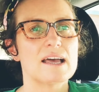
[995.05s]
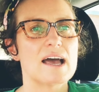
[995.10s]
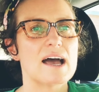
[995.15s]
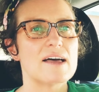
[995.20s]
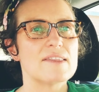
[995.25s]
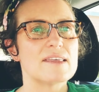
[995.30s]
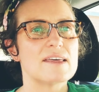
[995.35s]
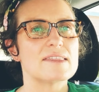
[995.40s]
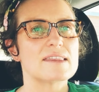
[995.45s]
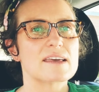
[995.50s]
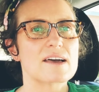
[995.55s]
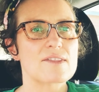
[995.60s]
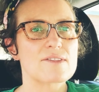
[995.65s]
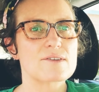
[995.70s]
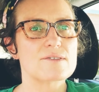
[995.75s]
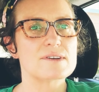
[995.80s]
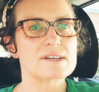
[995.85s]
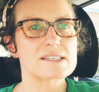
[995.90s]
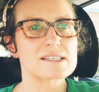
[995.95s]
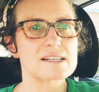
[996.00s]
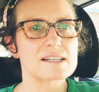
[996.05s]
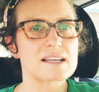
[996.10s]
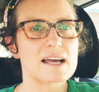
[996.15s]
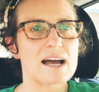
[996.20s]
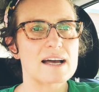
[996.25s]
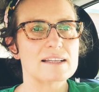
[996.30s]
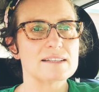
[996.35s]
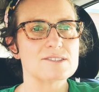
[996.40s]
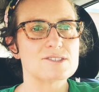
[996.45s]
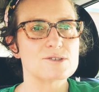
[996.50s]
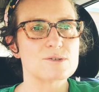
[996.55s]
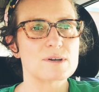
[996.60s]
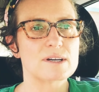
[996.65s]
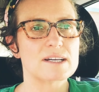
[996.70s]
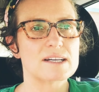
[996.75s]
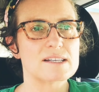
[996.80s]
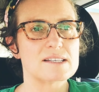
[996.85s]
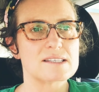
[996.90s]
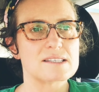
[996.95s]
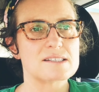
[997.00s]
And then the other reason I do
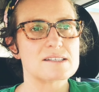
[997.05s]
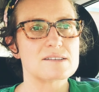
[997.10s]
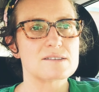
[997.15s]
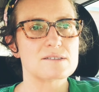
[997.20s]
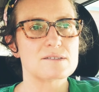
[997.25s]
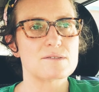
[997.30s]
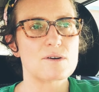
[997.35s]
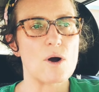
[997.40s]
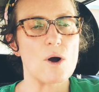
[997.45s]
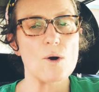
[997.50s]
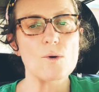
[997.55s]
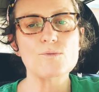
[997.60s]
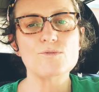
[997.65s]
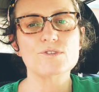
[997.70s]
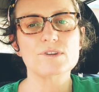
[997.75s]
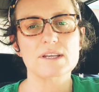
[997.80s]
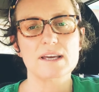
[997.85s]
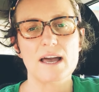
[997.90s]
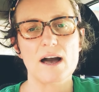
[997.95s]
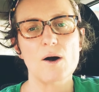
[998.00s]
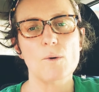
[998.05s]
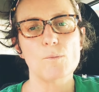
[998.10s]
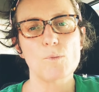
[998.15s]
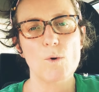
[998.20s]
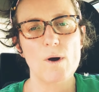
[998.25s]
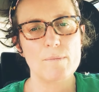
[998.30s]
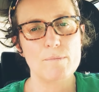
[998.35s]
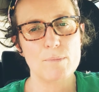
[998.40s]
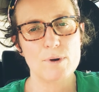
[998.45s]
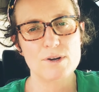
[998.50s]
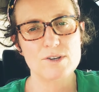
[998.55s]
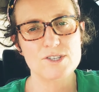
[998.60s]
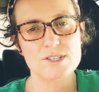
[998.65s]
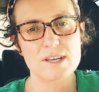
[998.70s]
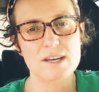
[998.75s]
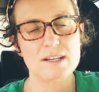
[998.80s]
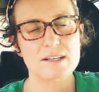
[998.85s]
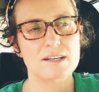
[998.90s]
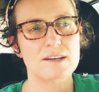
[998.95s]
it is to hopefully help one person,